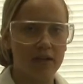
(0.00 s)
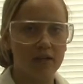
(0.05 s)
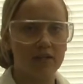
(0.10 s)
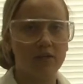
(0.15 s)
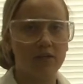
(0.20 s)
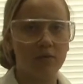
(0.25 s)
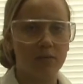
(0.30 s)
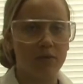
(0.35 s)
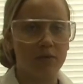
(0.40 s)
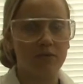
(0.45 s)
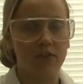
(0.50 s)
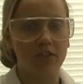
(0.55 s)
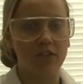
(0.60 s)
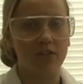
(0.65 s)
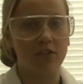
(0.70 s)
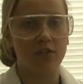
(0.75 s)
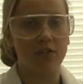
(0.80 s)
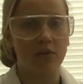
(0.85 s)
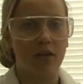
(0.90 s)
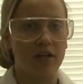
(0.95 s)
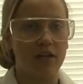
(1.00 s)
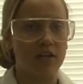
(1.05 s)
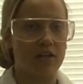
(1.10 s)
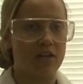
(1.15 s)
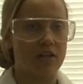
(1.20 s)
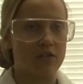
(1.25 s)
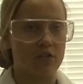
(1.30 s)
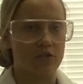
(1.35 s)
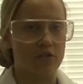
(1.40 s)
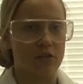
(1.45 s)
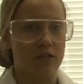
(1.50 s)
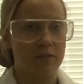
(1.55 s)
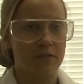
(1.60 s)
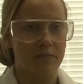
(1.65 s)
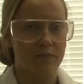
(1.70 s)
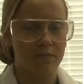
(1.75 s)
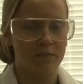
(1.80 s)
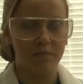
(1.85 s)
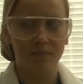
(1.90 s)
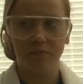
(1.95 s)
and to prevent you any injury.
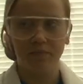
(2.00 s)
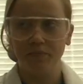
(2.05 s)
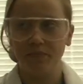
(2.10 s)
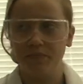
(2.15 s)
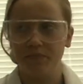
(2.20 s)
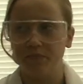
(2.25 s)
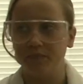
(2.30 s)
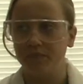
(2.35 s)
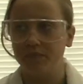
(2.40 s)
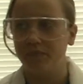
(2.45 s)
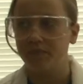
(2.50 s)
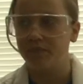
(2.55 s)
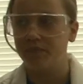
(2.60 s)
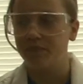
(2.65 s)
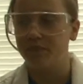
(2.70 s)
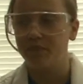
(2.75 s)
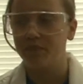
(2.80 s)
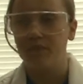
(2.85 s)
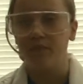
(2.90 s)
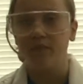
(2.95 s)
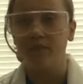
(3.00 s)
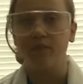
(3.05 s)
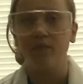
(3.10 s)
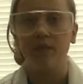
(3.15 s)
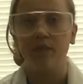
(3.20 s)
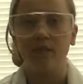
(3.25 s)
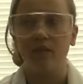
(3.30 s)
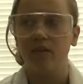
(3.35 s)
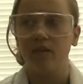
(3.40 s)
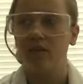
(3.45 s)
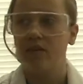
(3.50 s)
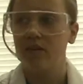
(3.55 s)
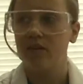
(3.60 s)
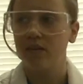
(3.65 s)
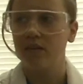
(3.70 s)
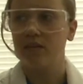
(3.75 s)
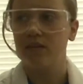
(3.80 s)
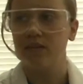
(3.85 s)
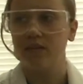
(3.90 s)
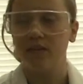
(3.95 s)
Student allows the autoclave
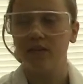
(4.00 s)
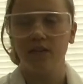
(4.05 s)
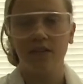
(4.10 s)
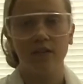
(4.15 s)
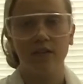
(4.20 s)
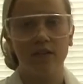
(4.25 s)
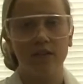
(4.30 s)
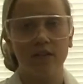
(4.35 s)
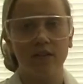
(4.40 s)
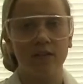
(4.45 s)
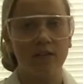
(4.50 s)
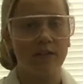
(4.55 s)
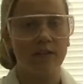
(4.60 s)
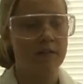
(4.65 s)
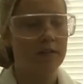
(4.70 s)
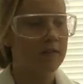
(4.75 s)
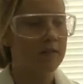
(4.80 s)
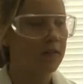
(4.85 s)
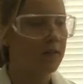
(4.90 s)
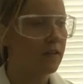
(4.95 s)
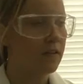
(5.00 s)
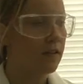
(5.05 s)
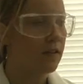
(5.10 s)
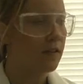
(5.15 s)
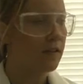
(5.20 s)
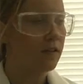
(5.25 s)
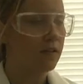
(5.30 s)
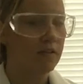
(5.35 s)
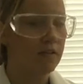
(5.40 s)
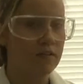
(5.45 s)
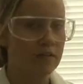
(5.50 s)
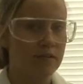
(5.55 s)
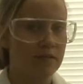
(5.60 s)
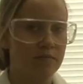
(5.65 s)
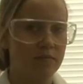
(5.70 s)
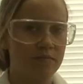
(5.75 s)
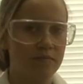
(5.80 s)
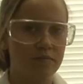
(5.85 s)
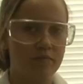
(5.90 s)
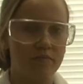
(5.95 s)
load to stand for 10 minutes
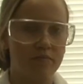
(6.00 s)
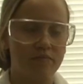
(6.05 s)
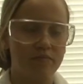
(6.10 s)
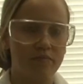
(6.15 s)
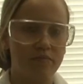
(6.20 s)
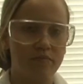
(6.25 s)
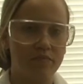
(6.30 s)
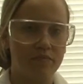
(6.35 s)
in the chamber.